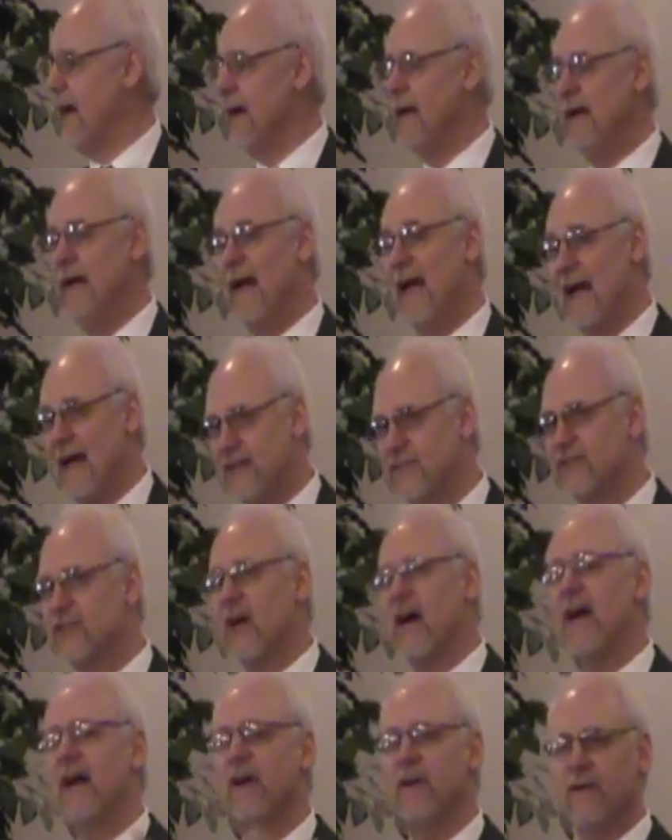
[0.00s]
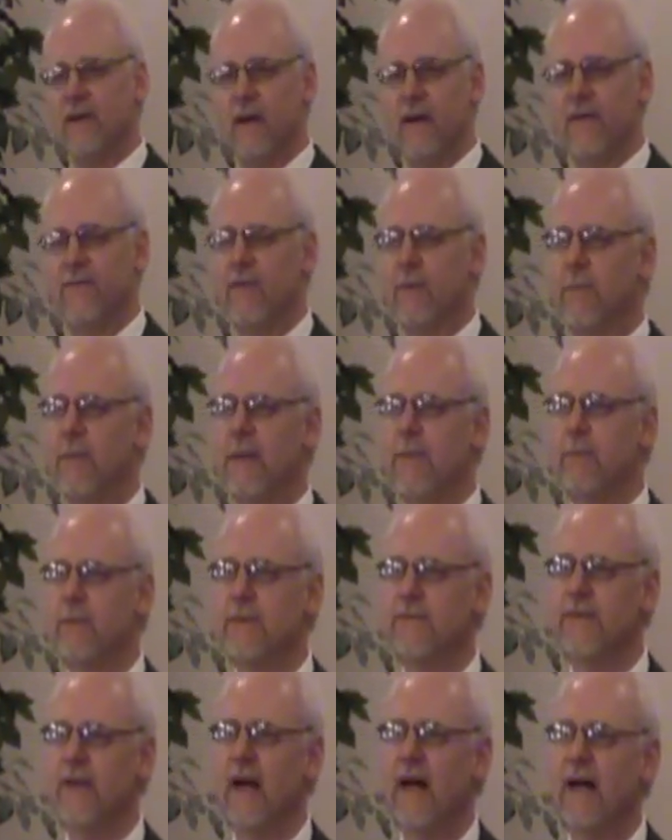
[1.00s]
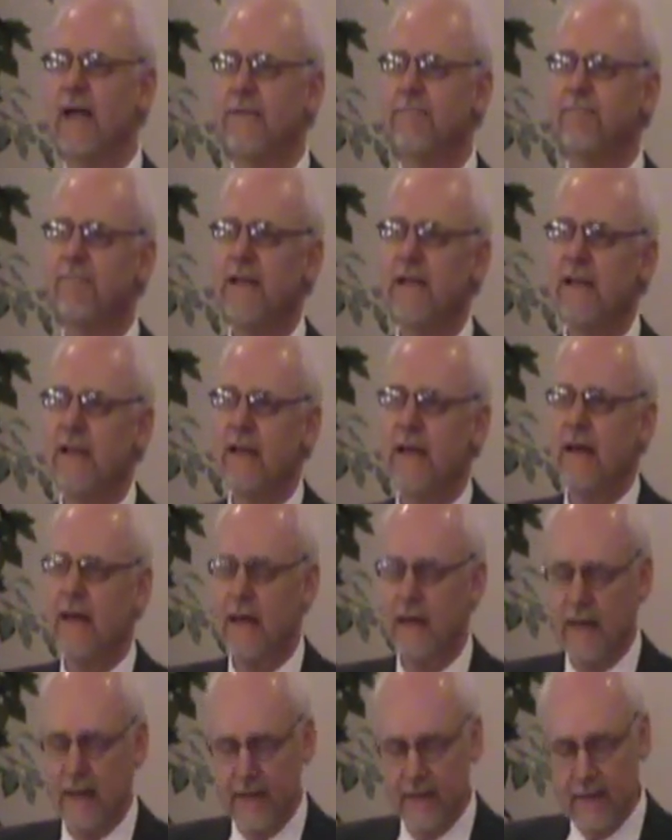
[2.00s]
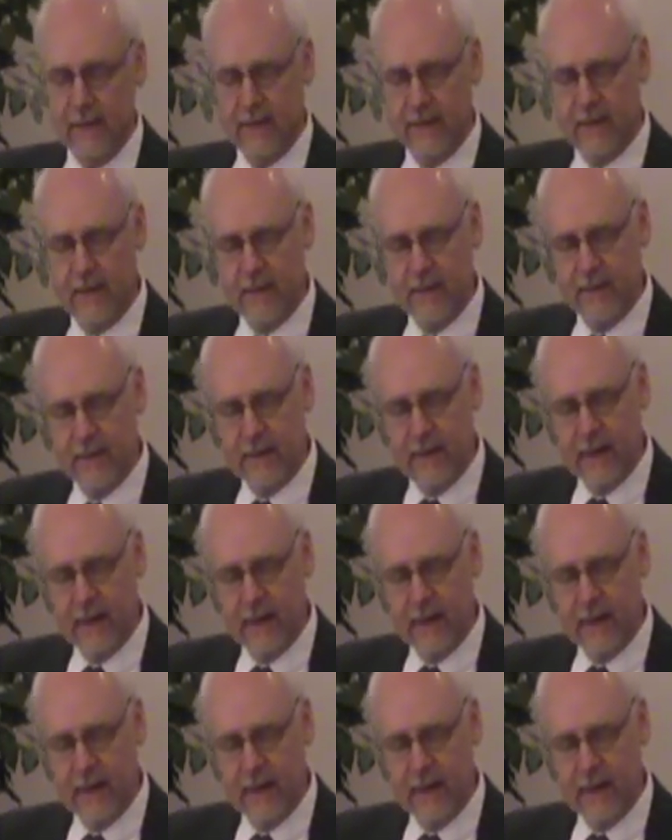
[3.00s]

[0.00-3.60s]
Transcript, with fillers: uh, exile of the people of God uh, and the,